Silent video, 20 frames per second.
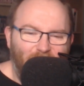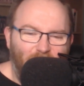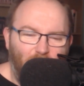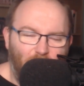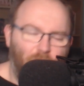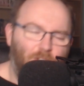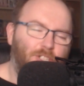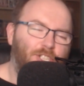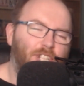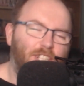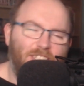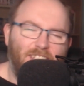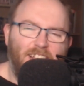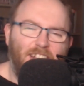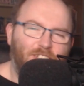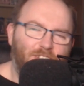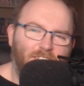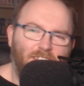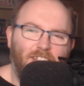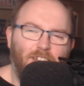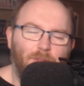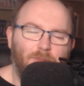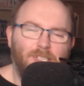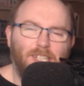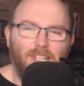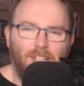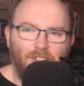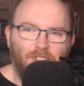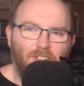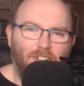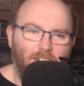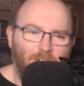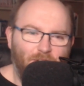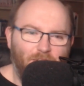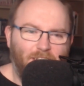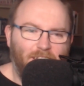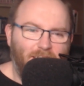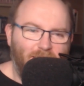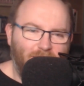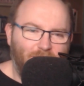Although she doesn't actually get upset and cry,
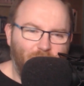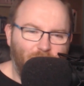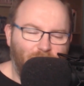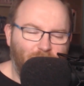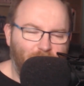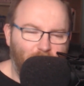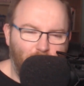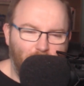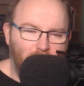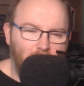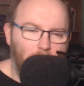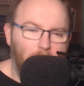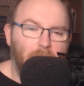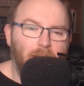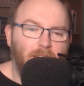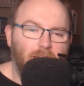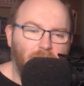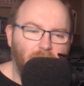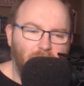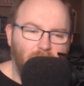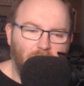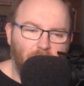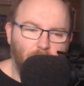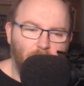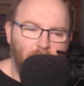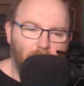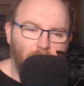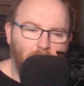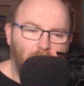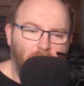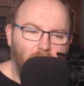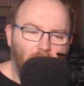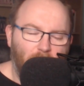she kind of just starts debating things with him,